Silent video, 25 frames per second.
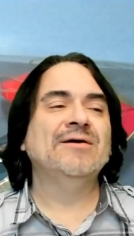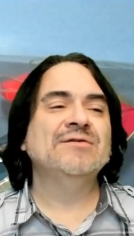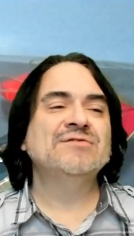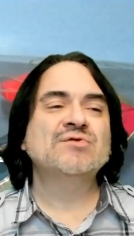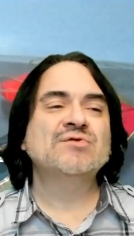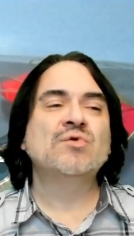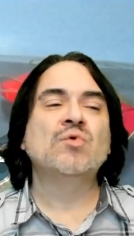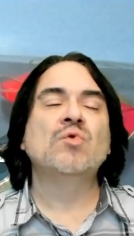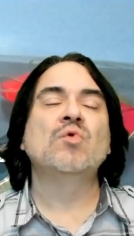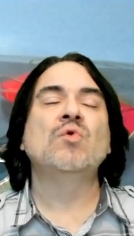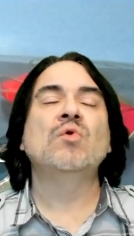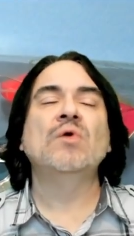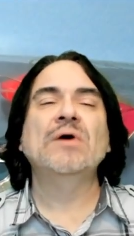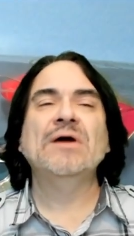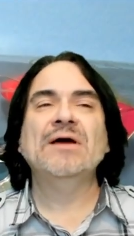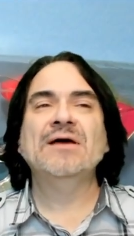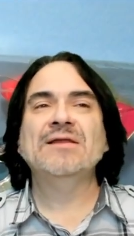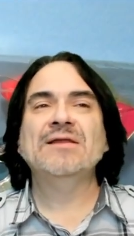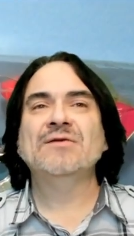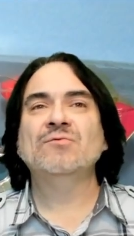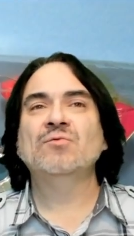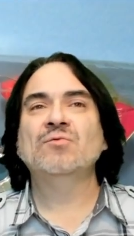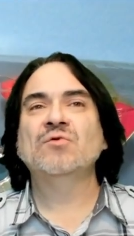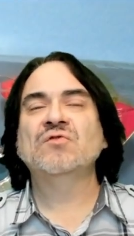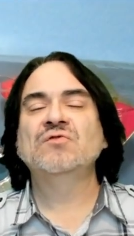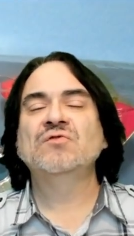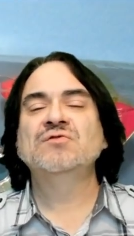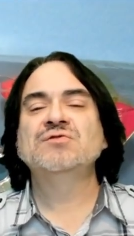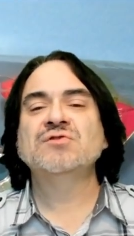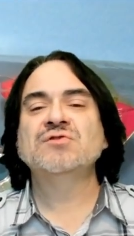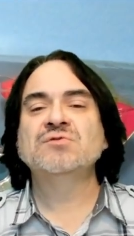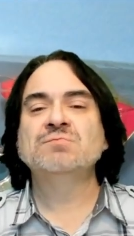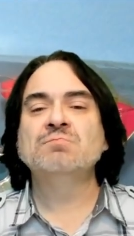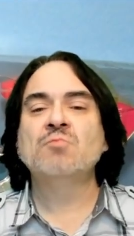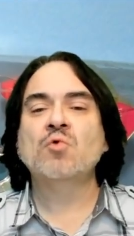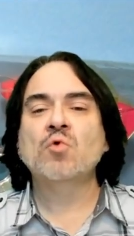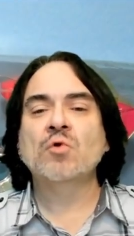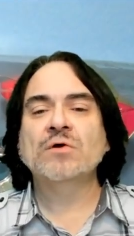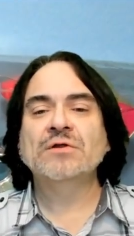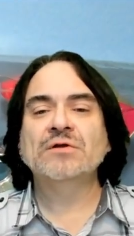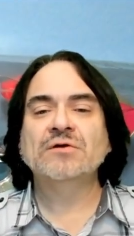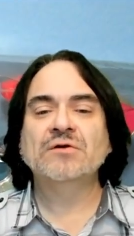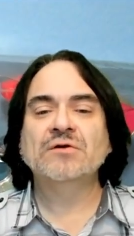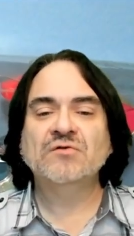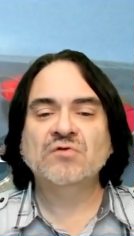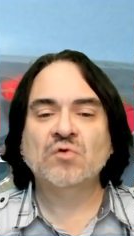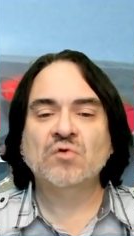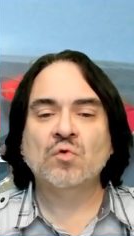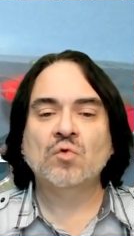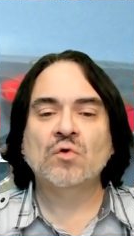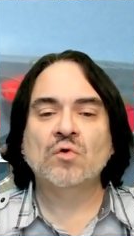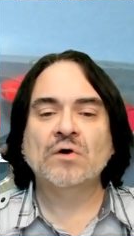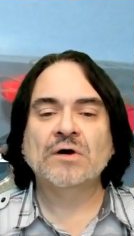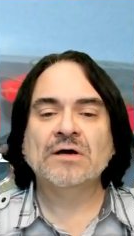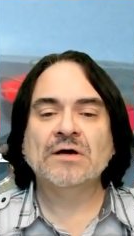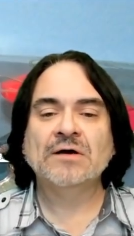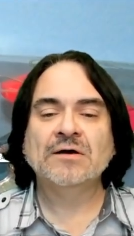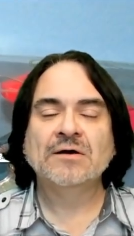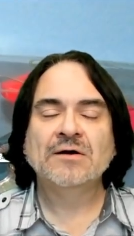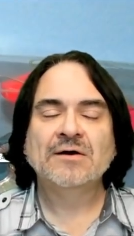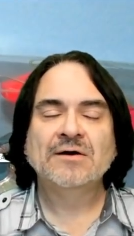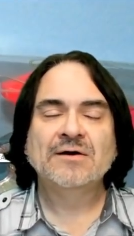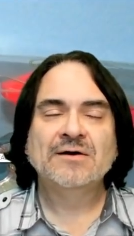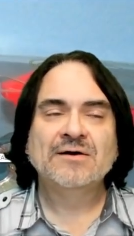a toy that was just more than a toy.